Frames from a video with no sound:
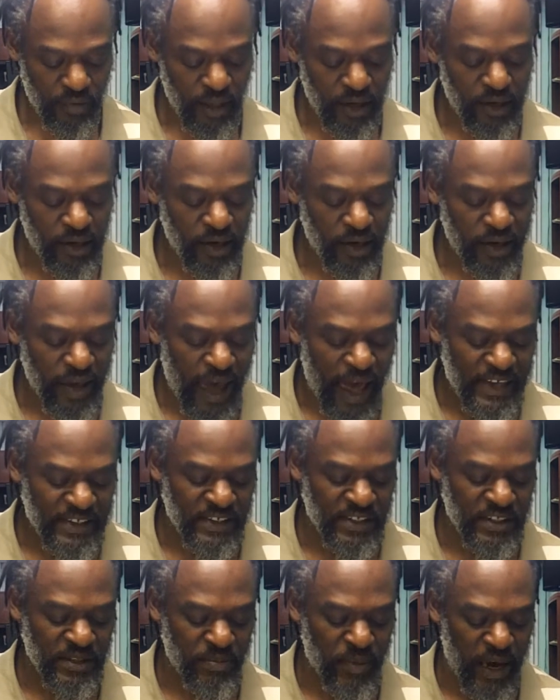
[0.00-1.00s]
Las
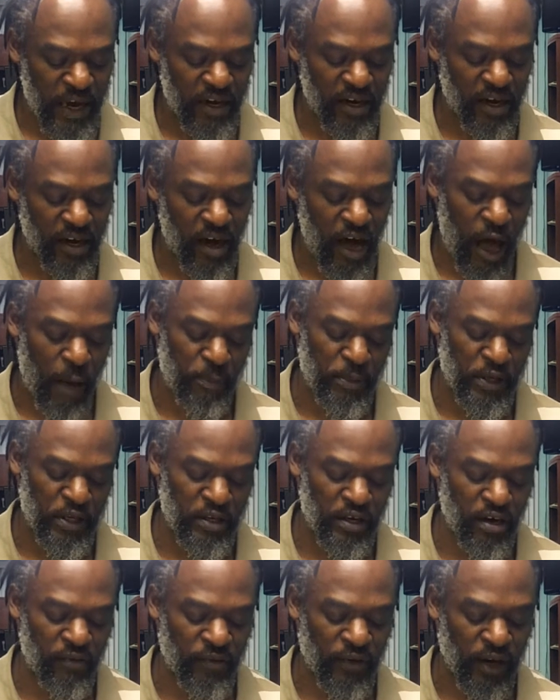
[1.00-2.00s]
Casas made a copy
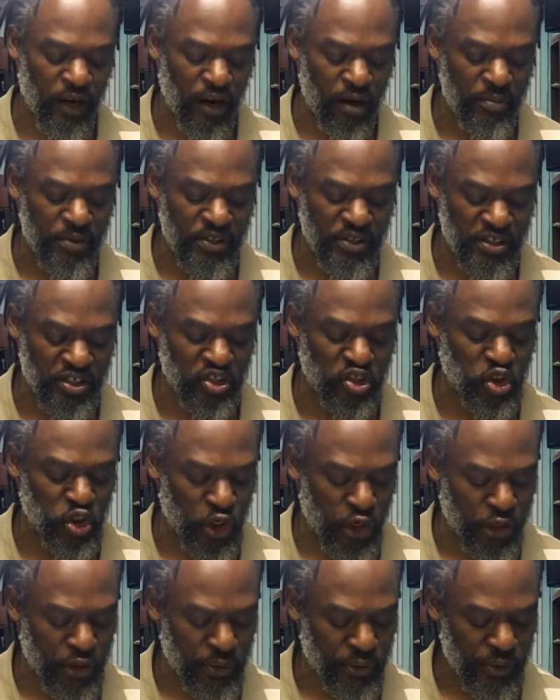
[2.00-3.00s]
of Columbus's
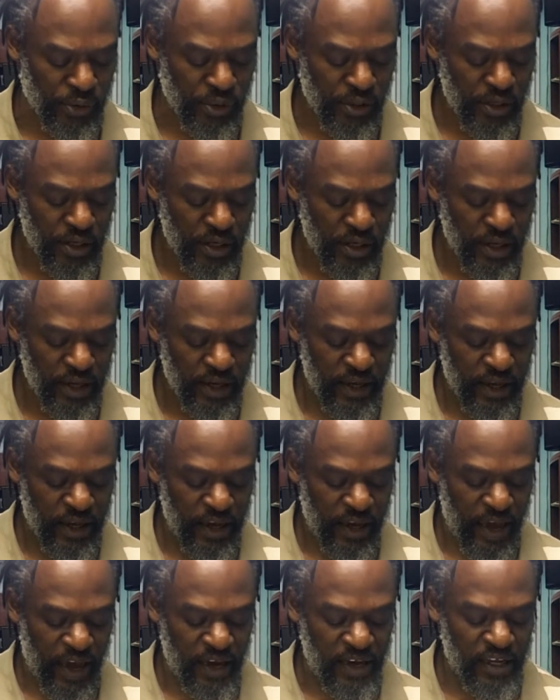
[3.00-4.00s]
journal,
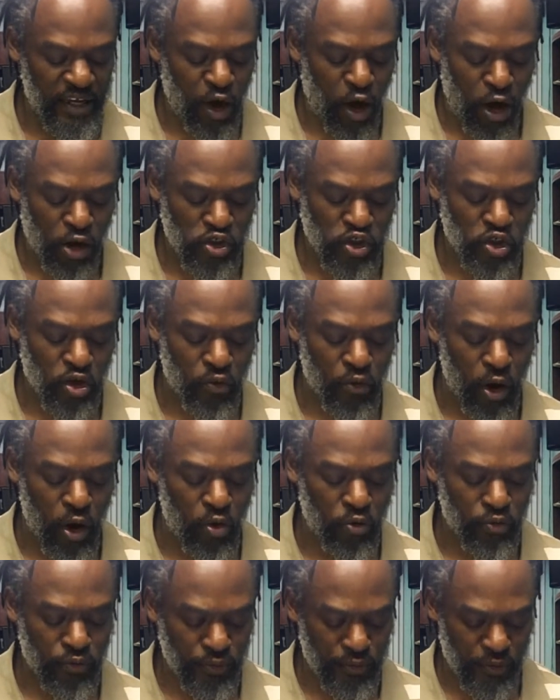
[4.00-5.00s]
and he also
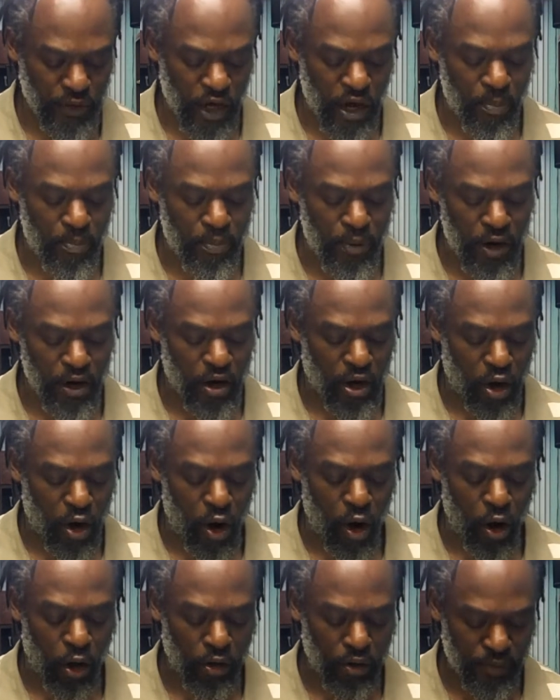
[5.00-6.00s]
wrote a book
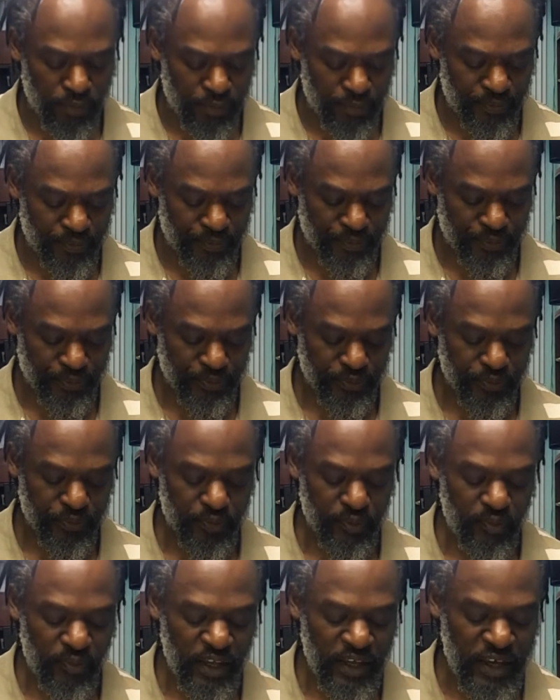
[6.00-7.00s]
called
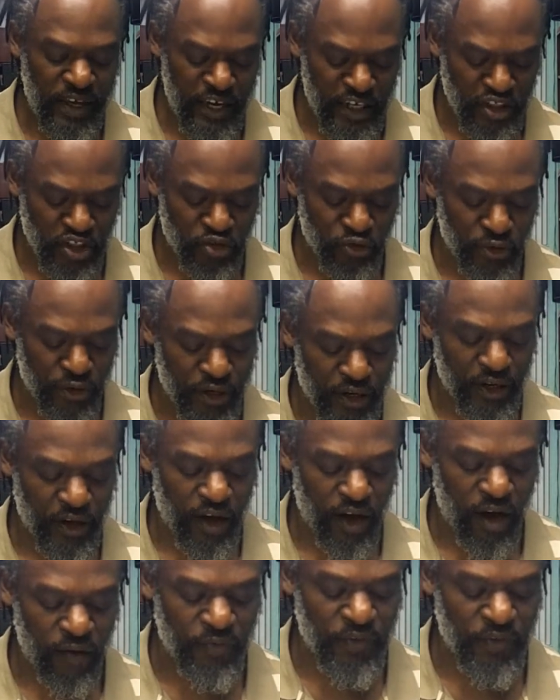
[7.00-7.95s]
History of